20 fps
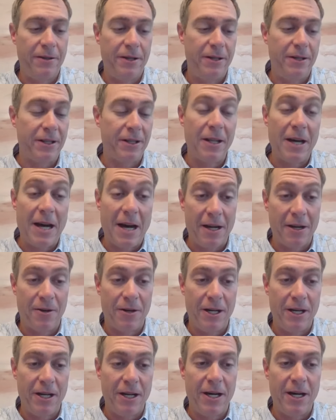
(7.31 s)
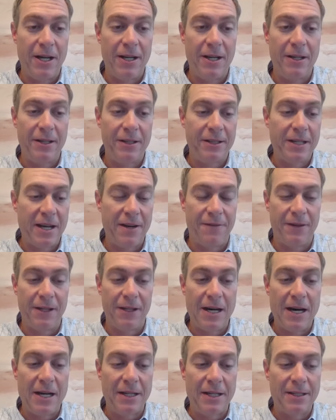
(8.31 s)
there's a lot going on and kind of a
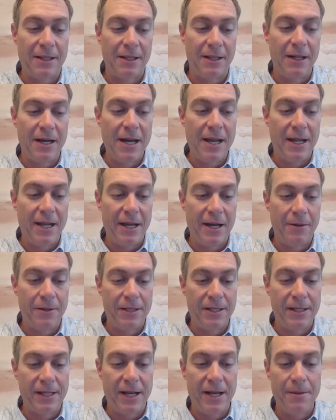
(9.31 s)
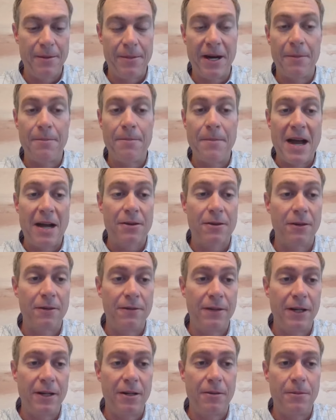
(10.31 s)
lot to like, I would say, about macro
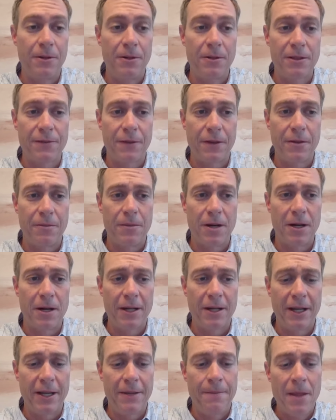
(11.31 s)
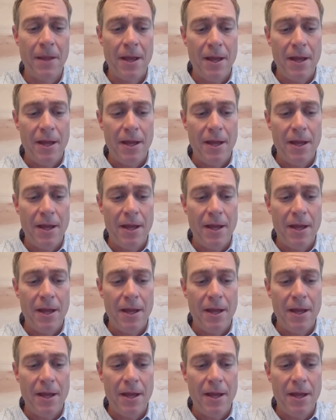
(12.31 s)
variables for the market.